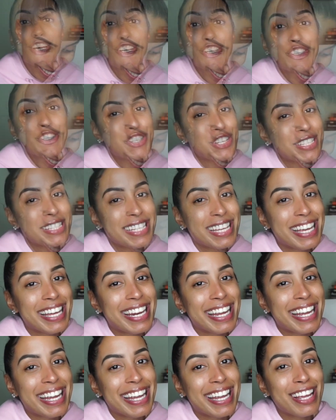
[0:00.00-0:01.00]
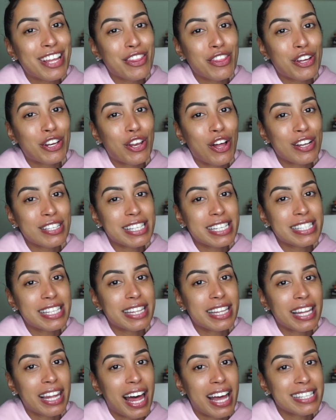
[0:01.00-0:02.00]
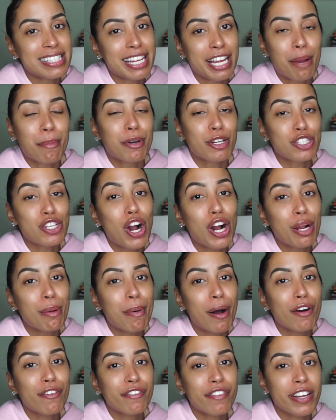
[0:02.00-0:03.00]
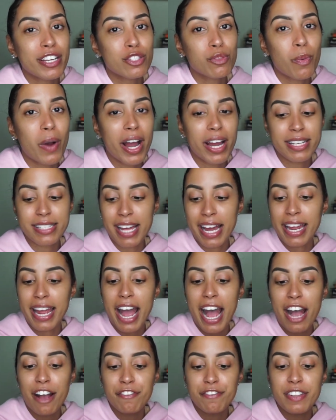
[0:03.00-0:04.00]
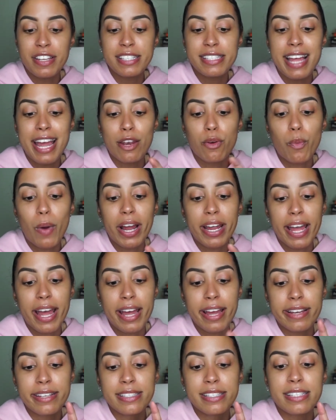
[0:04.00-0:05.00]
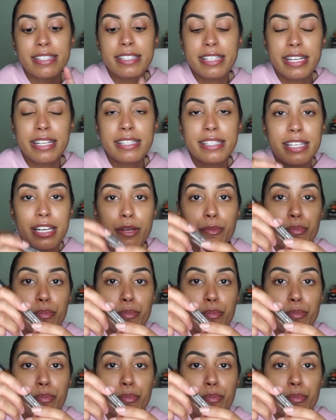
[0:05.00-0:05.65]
Just kidding. The gloss isn't the last thing I'm going to talk about face-wise. I have this NYX Tinted